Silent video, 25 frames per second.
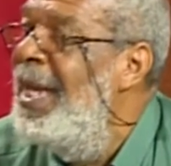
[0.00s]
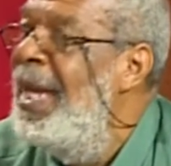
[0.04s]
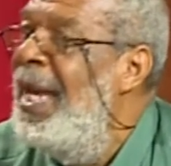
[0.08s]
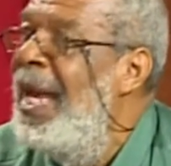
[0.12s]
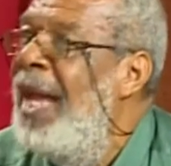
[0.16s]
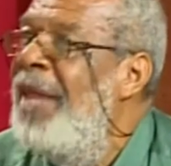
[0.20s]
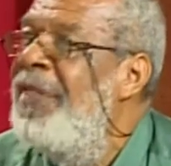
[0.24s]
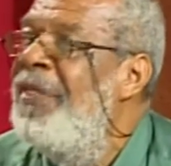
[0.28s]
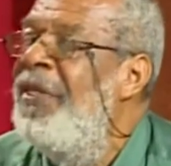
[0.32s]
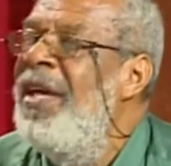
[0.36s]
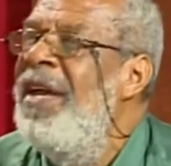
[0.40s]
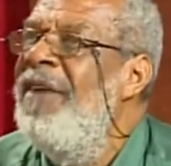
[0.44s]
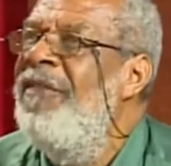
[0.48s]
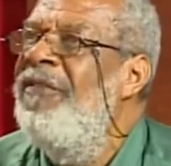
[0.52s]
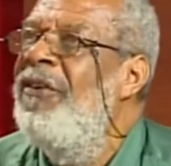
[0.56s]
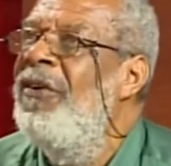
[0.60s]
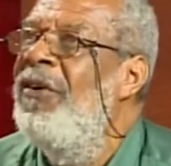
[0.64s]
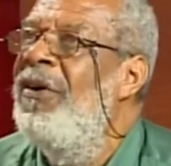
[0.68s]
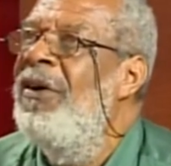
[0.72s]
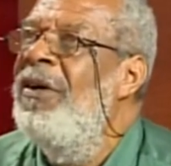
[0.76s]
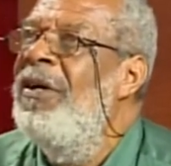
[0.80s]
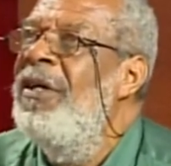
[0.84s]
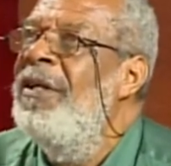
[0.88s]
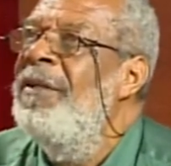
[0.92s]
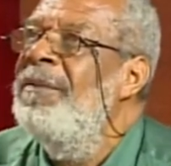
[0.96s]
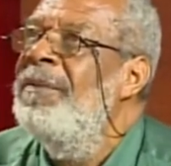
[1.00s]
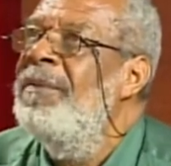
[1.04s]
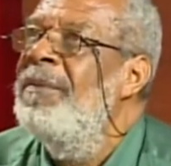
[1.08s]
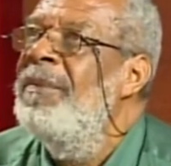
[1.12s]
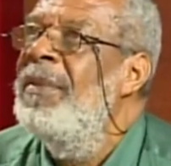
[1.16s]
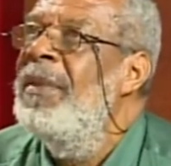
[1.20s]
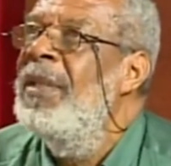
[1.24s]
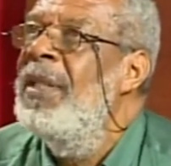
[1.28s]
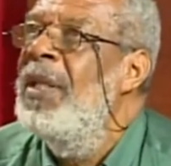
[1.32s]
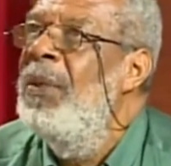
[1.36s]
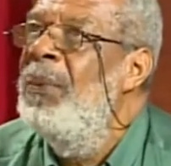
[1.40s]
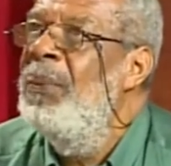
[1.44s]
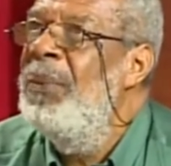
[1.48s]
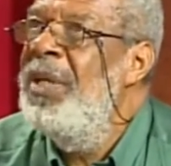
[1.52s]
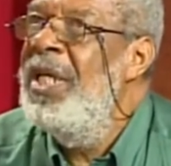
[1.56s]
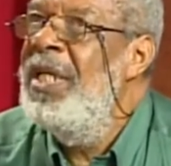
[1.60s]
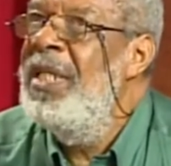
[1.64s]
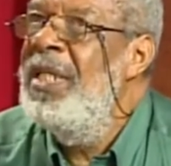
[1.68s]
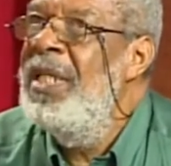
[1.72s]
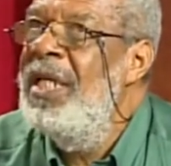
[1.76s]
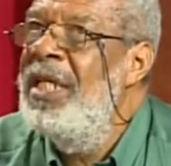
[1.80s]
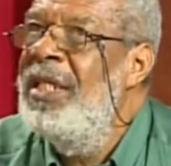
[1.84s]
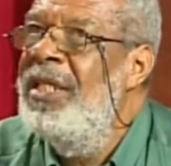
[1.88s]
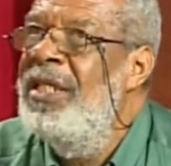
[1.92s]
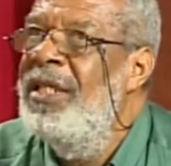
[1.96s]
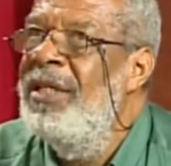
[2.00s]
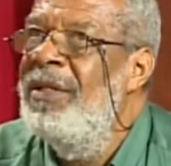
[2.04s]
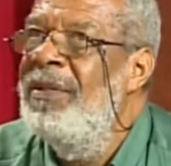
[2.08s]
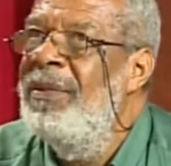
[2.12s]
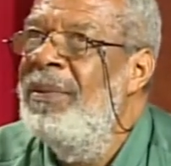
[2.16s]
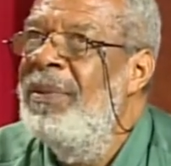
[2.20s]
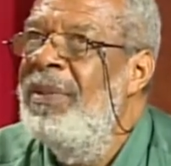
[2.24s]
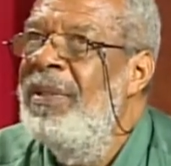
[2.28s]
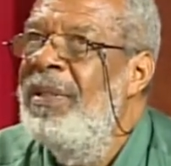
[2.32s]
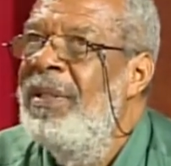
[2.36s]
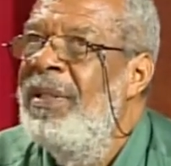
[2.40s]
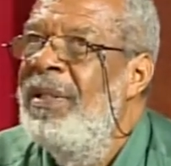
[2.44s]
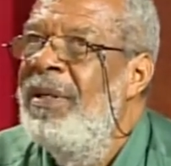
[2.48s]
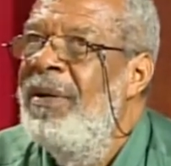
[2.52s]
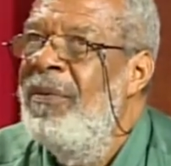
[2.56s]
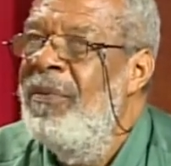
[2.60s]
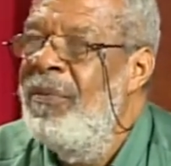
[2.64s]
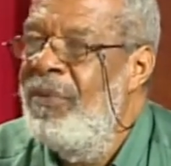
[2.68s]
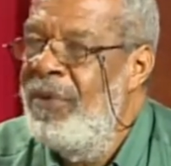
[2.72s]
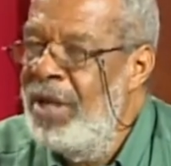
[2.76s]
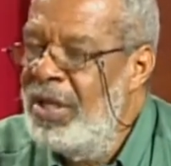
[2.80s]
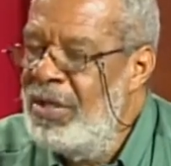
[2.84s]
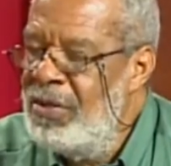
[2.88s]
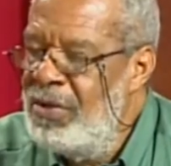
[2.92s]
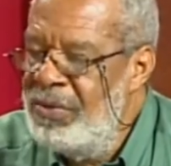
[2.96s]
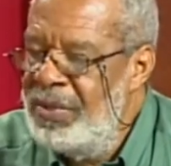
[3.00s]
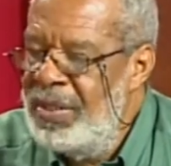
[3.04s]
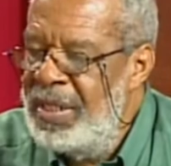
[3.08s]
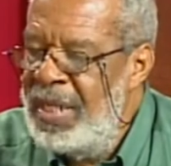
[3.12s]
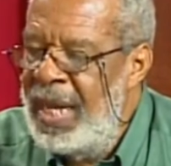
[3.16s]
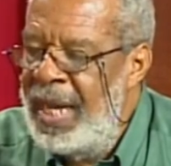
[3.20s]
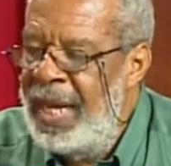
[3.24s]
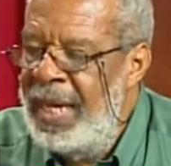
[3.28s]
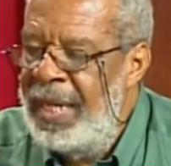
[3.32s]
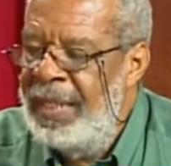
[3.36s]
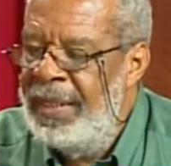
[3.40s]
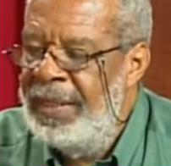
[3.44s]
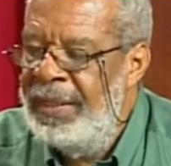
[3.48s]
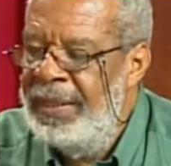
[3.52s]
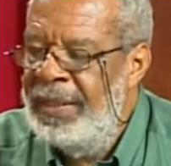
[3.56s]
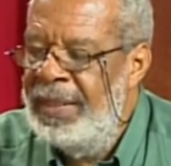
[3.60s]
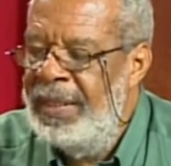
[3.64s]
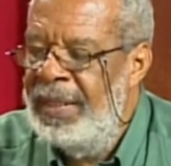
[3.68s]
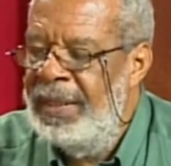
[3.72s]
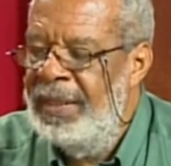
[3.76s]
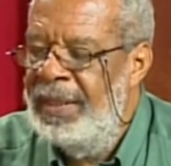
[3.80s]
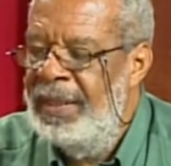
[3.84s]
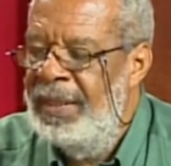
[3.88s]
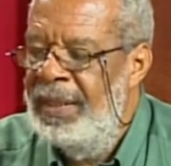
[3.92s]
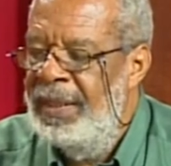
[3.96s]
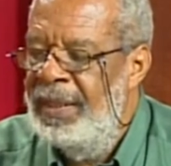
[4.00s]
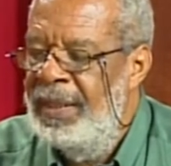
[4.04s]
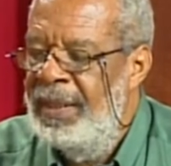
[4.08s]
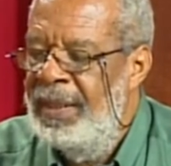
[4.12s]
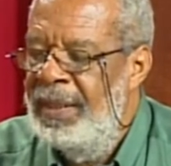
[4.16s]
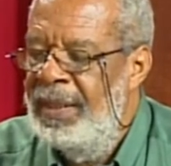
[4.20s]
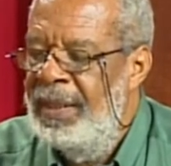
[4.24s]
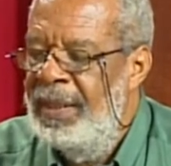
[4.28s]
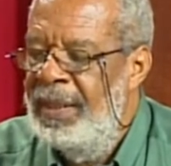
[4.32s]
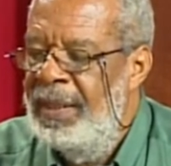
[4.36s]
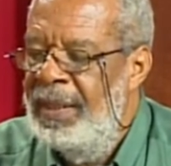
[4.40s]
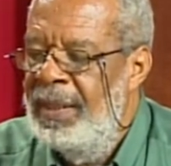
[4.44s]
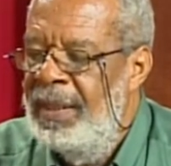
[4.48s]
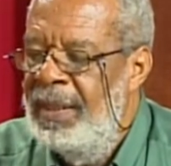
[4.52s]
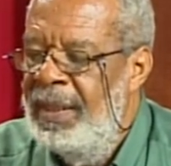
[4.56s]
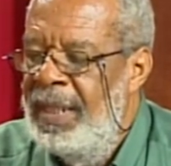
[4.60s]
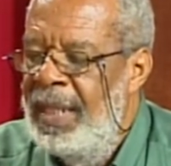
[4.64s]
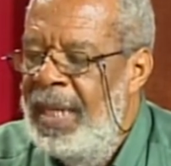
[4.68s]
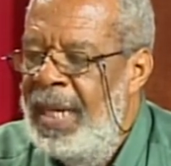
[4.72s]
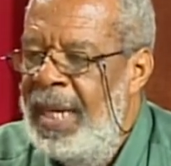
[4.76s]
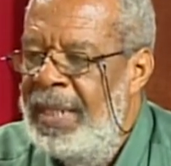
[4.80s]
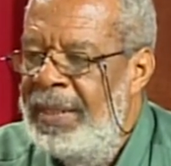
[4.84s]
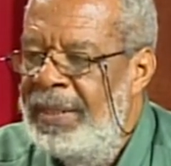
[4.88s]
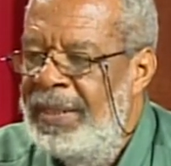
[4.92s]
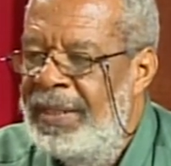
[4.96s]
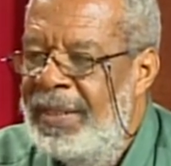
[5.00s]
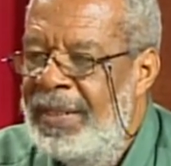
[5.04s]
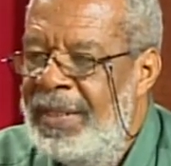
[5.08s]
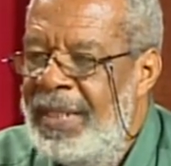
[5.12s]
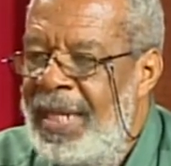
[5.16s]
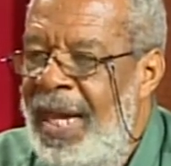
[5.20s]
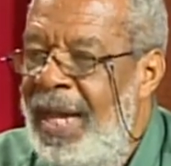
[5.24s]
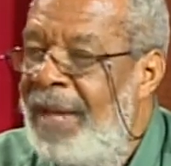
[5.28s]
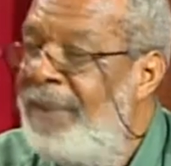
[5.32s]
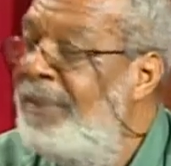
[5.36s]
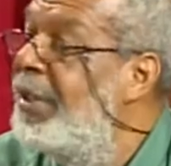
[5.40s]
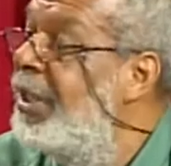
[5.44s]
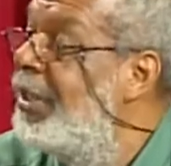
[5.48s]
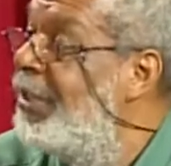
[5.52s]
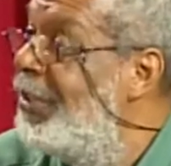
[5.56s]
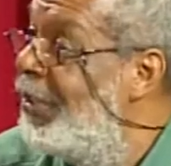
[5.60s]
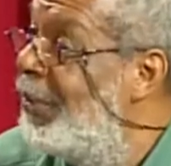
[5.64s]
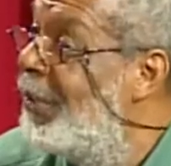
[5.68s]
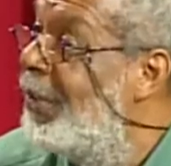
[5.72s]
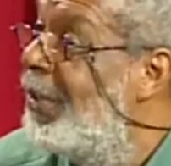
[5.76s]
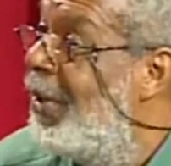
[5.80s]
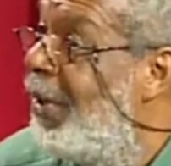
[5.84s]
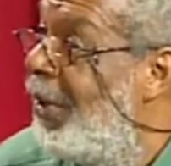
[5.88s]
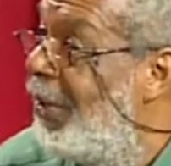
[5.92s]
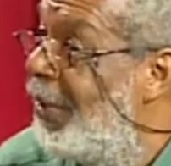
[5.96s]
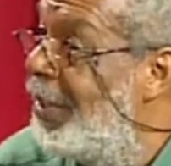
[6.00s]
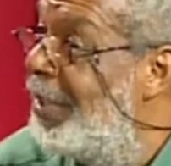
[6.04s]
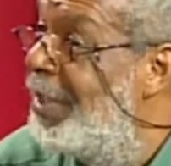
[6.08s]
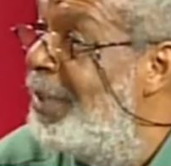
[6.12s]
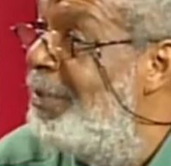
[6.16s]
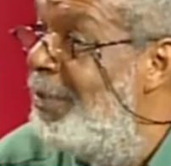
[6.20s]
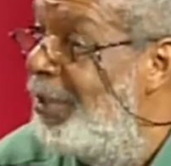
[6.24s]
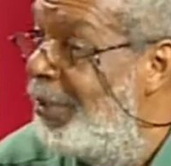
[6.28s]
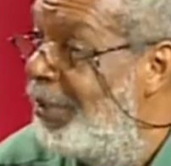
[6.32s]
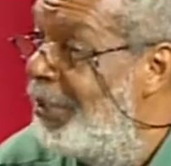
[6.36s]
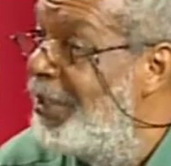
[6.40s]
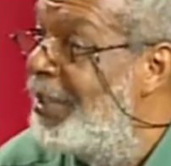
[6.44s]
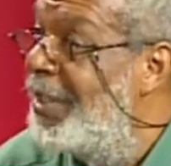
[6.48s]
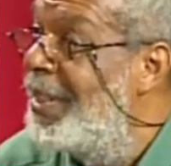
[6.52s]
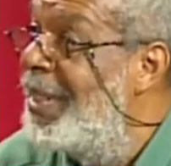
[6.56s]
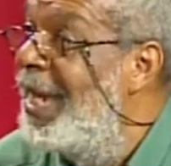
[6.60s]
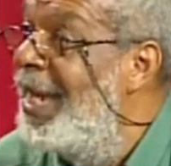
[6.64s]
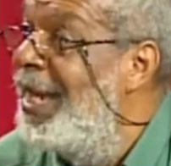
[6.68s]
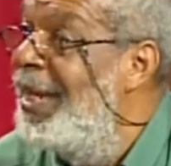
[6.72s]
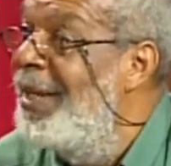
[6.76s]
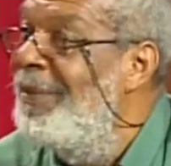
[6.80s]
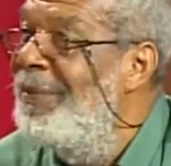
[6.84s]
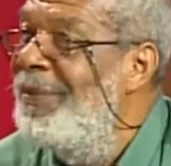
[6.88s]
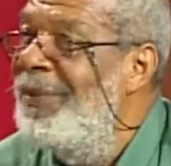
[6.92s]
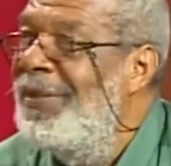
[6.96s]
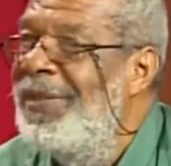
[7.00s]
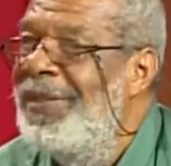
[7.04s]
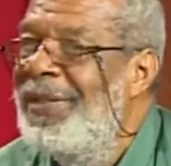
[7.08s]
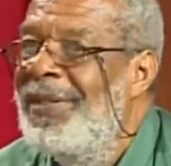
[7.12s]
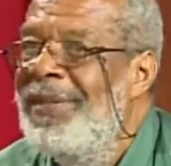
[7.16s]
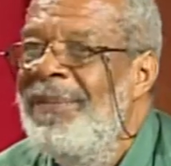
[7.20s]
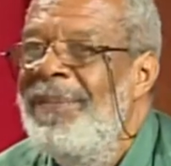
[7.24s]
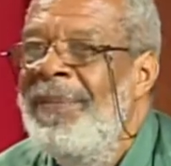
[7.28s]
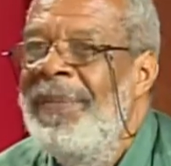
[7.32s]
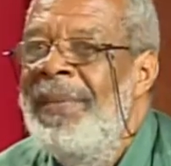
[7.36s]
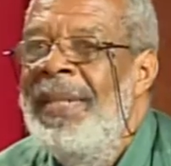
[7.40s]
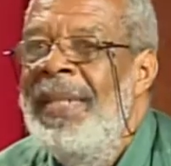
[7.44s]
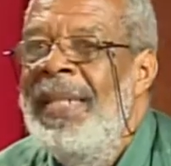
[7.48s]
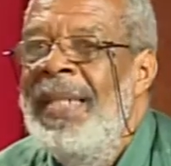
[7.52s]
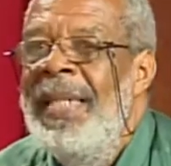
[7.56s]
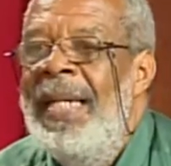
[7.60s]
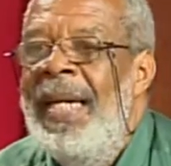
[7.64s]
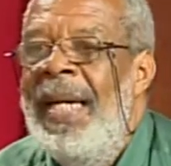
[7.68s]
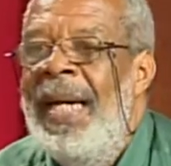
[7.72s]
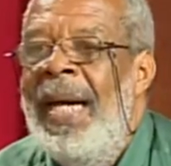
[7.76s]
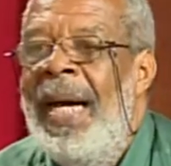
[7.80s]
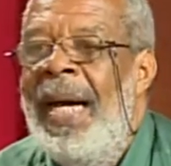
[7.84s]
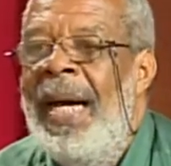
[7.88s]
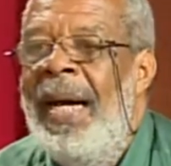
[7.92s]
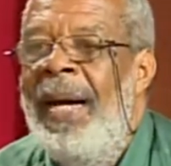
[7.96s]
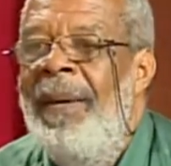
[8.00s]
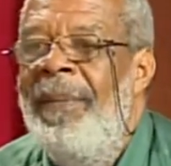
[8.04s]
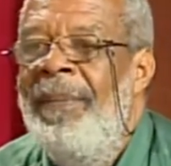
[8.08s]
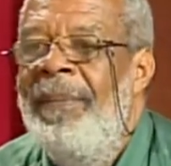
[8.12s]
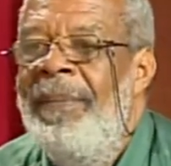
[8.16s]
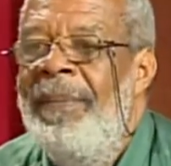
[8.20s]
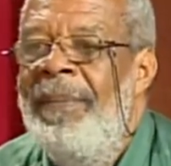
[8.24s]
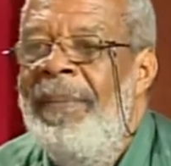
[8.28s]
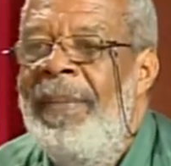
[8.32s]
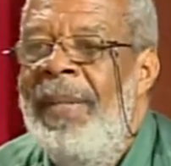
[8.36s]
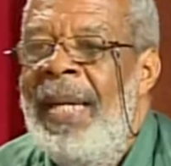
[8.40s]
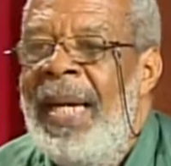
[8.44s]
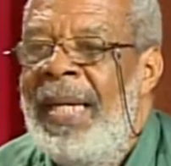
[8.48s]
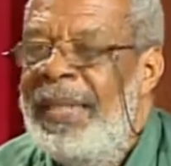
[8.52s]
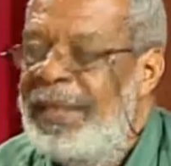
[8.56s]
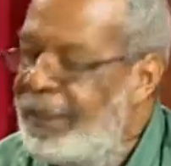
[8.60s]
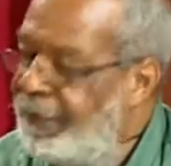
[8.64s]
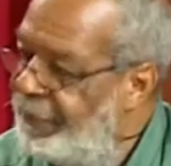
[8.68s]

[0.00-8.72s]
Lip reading: And therefore, we need to recognize that as times, as you call it, the modern times, has